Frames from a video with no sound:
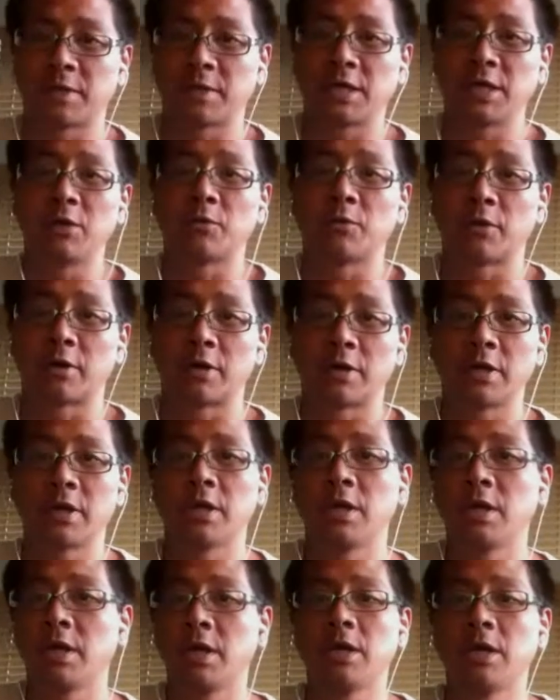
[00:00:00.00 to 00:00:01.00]
keyword
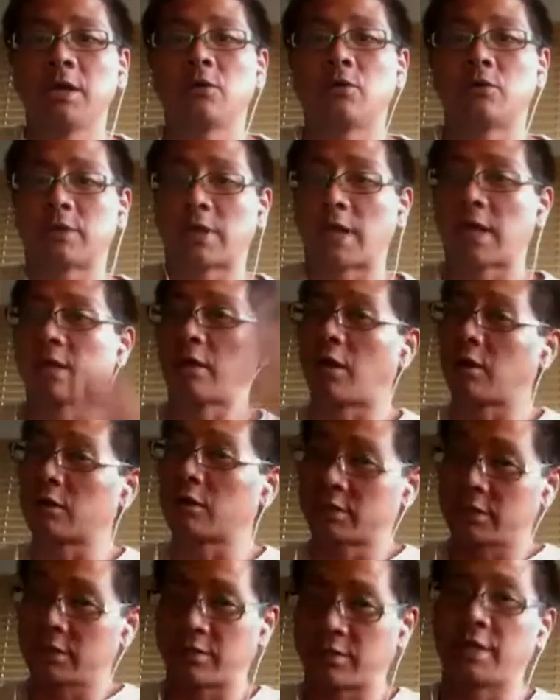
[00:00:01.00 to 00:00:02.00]
or that
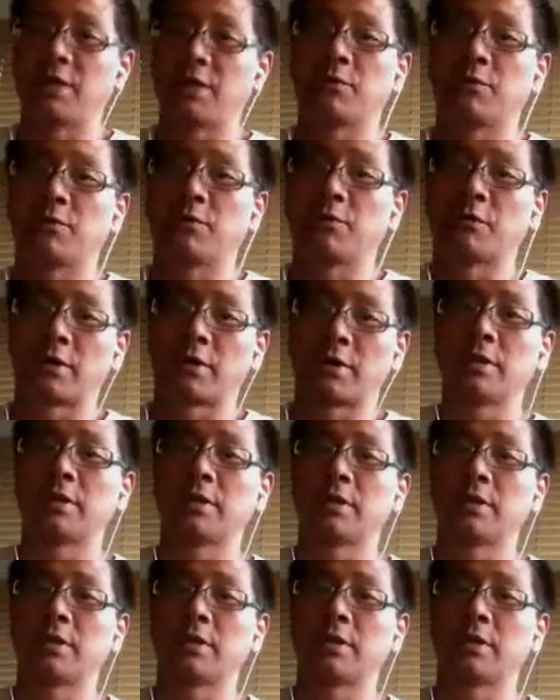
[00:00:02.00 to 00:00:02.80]
long tail keyword,